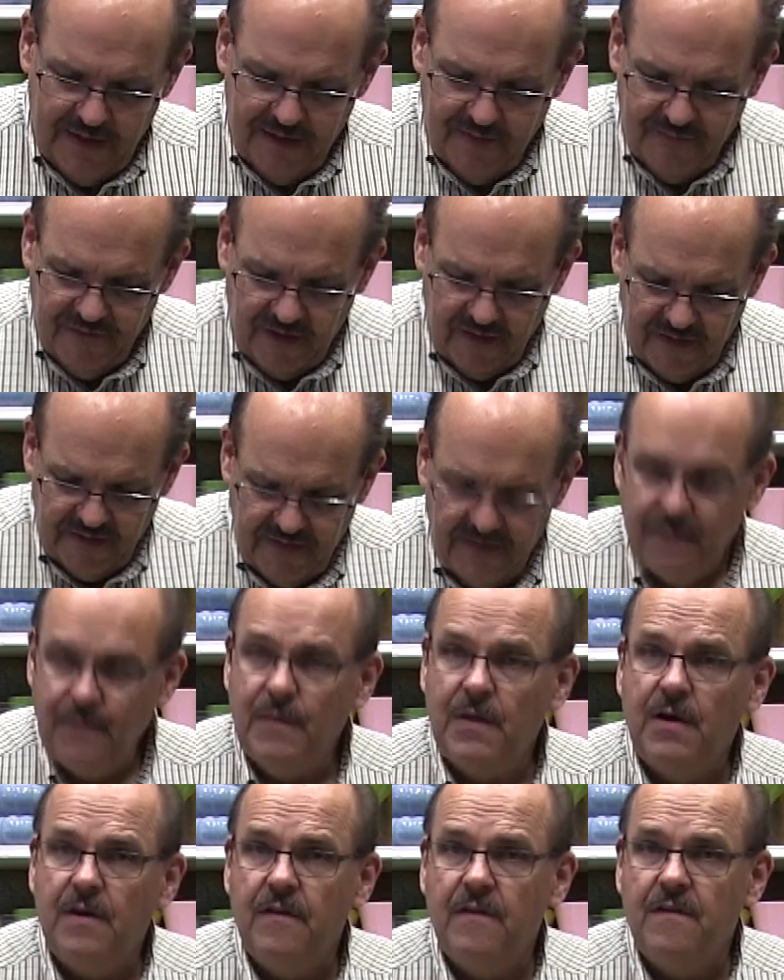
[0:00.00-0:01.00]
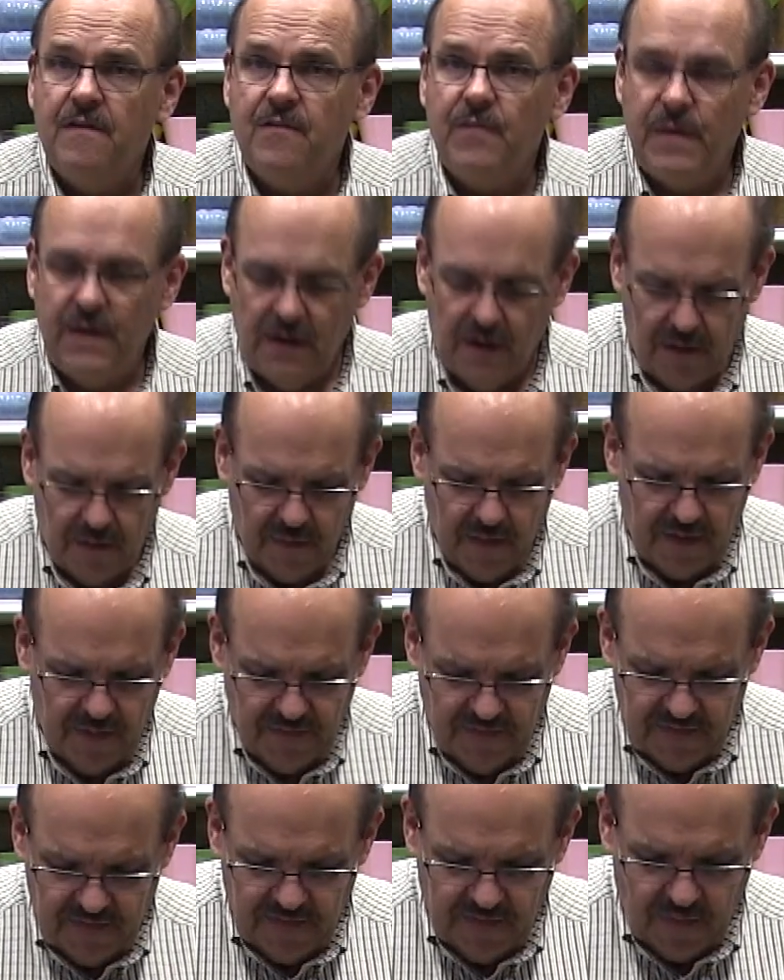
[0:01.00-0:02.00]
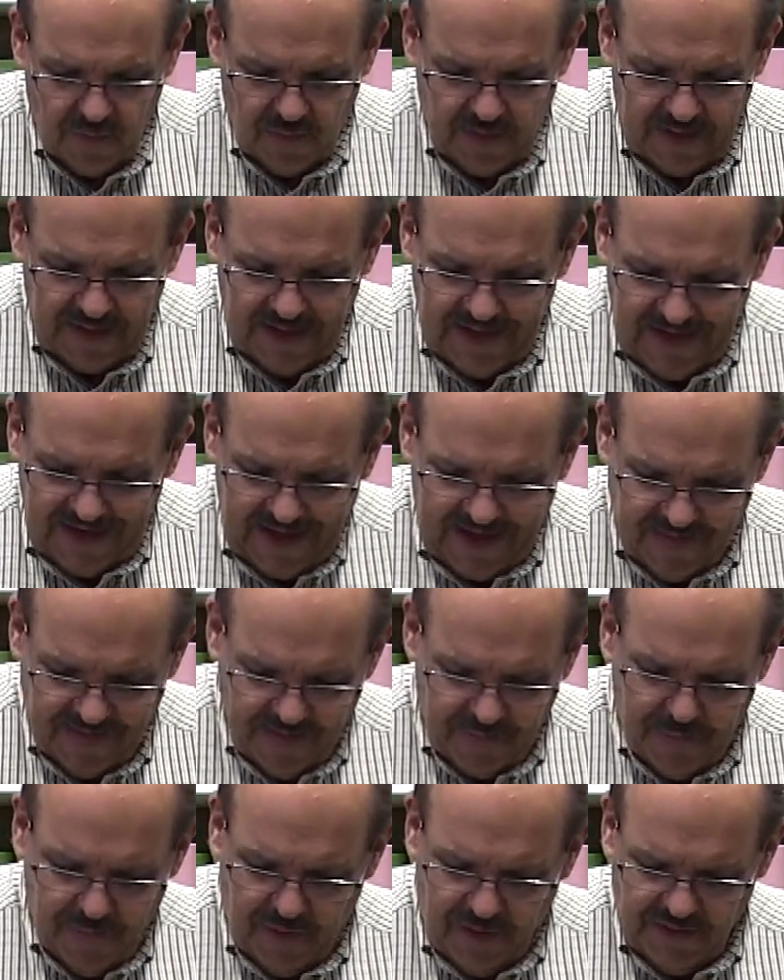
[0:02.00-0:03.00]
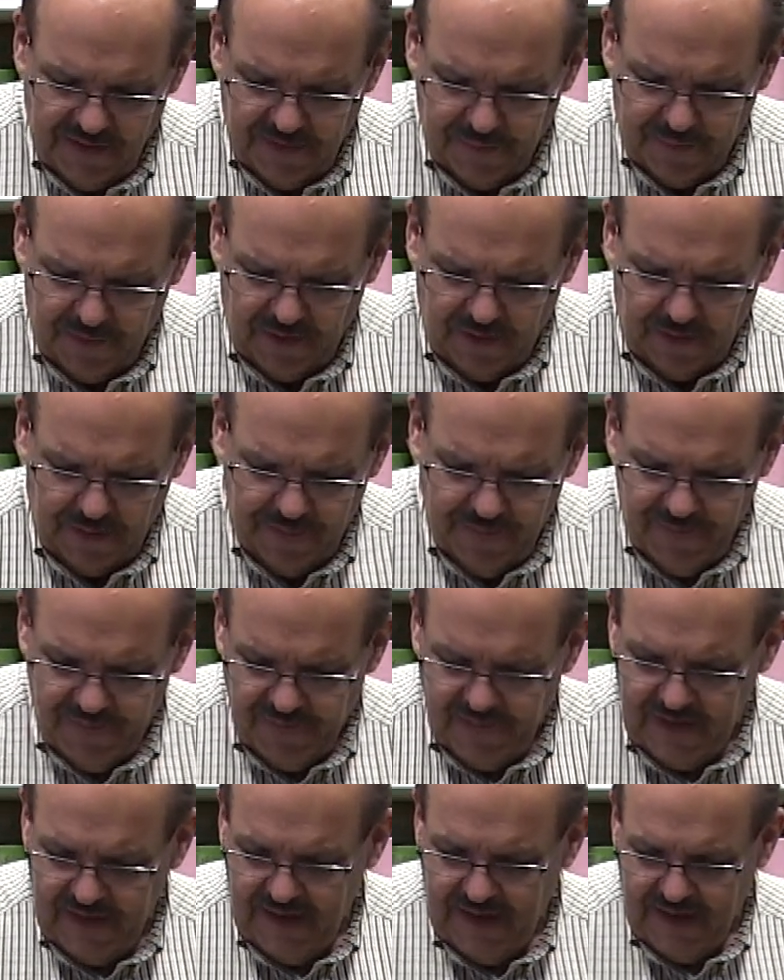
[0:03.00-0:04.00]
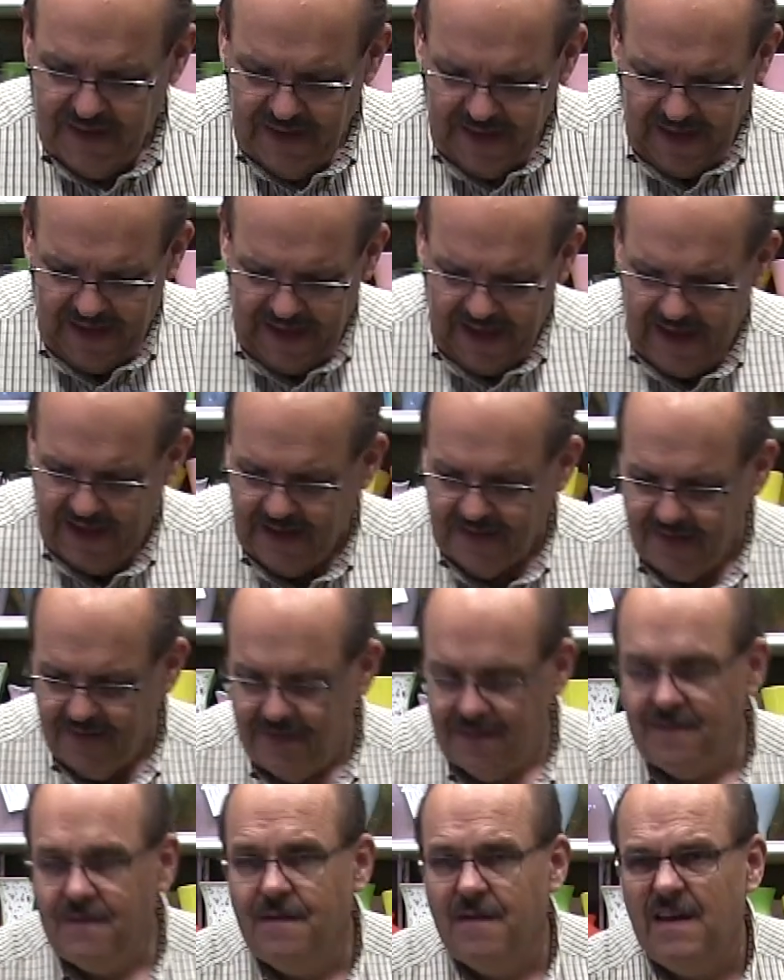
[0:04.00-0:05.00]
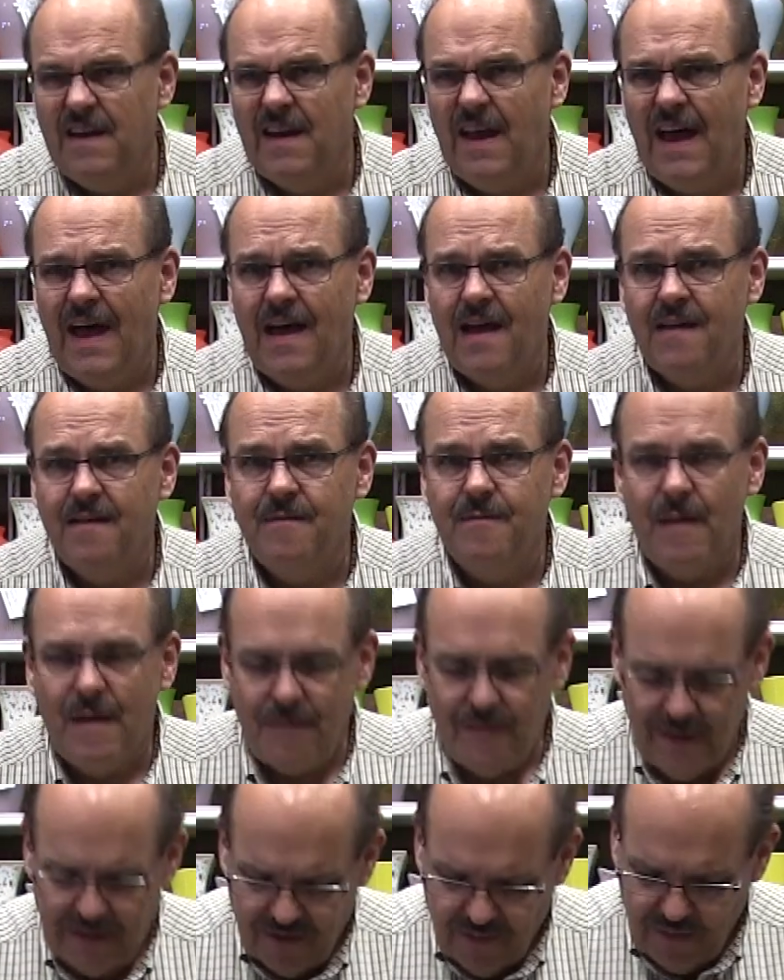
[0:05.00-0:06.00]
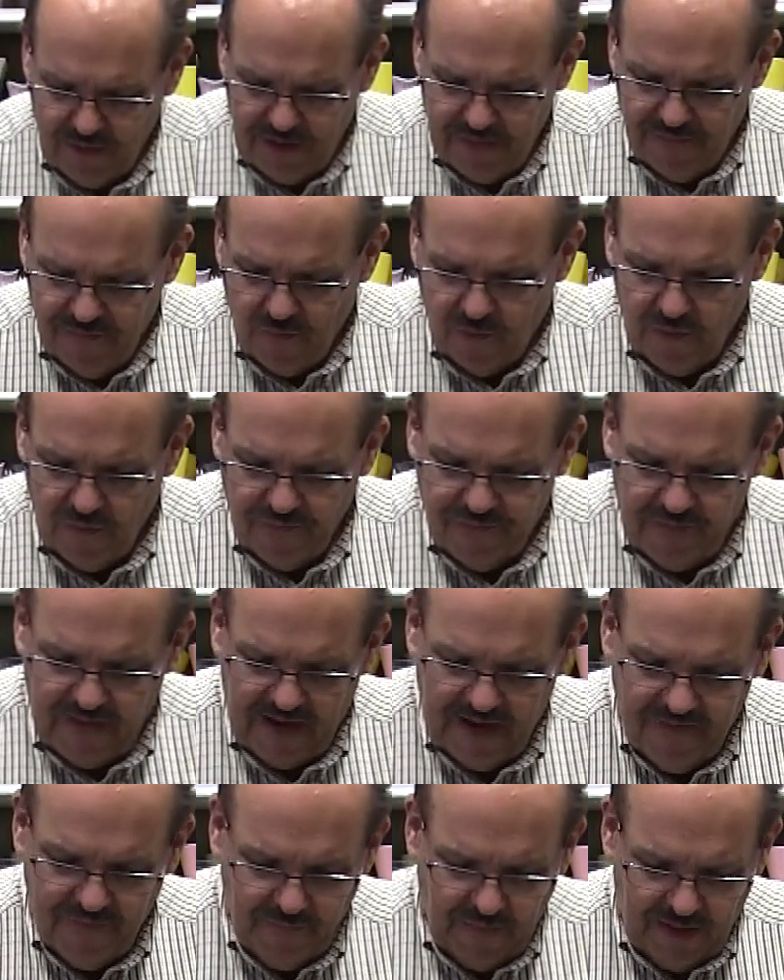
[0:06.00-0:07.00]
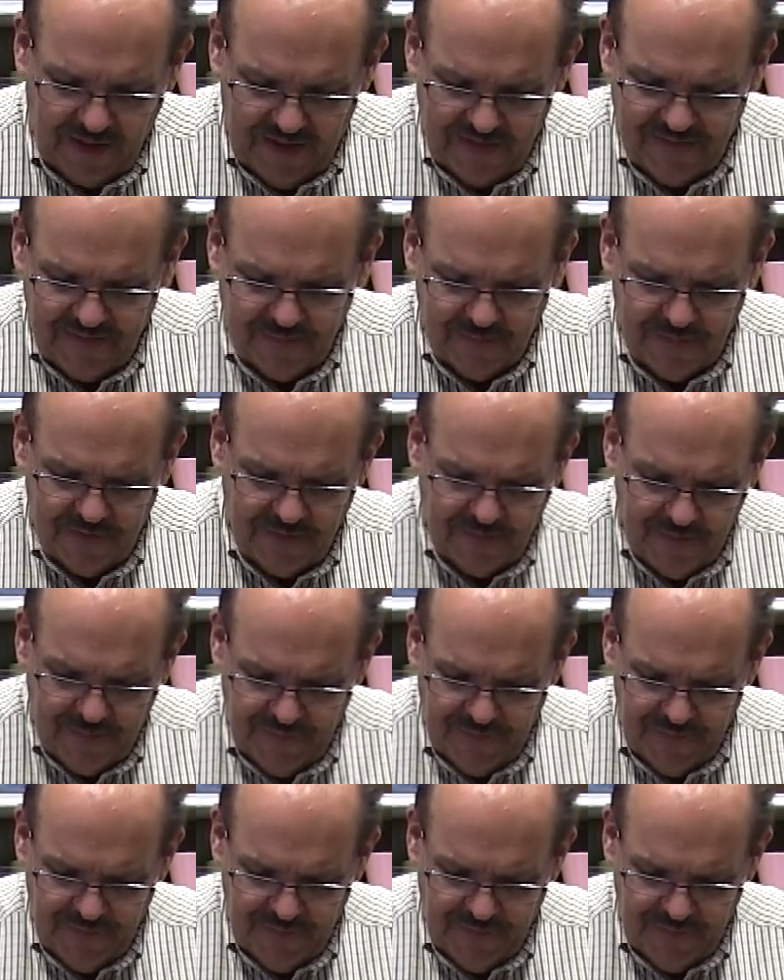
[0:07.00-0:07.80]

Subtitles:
very similar to the sweetheart roses, only it has a multiple heads. It has maybe 3, 4, 5 blossoms.